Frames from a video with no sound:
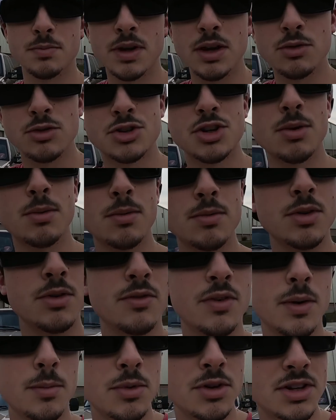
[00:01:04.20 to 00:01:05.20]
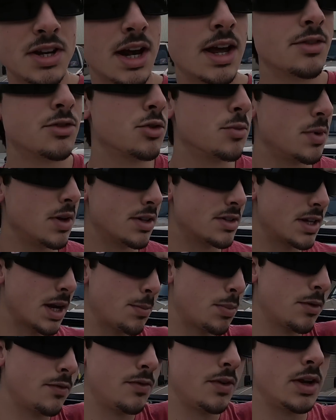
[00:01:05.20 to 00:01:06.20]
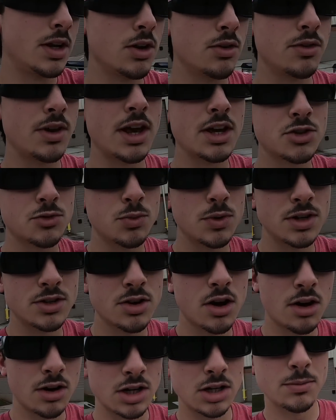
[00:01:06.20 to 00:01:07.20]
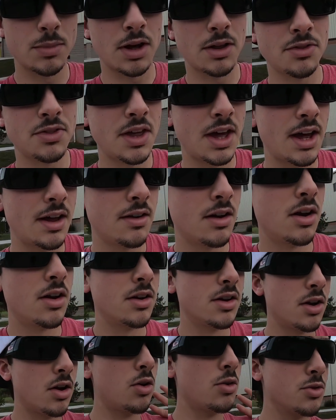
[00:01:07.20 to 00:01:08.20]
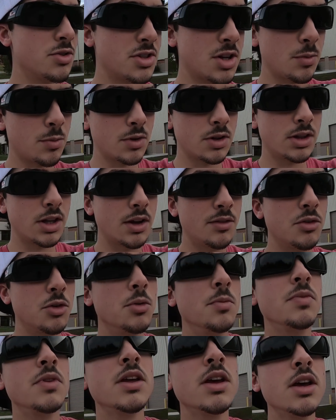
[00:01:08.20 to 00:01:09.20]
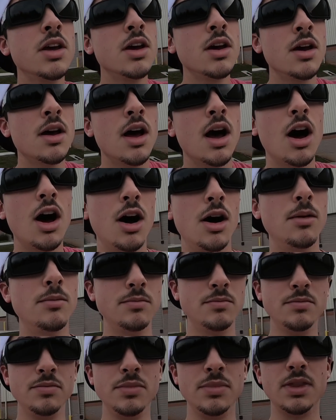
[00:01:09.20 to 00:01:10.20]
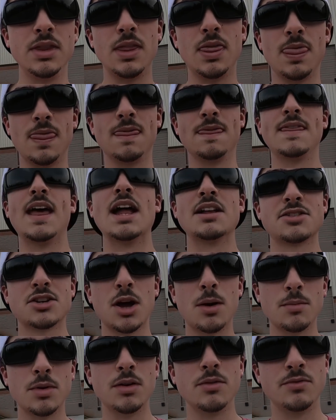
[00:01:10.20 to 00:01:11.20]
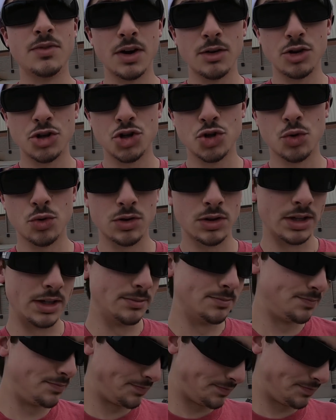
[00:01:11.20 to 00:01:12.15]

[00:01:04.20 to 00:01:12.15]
Meet, which comes November tenth. There'll be a separate video next week talking about that on a whole separate level. Um, that's coming up very shortly.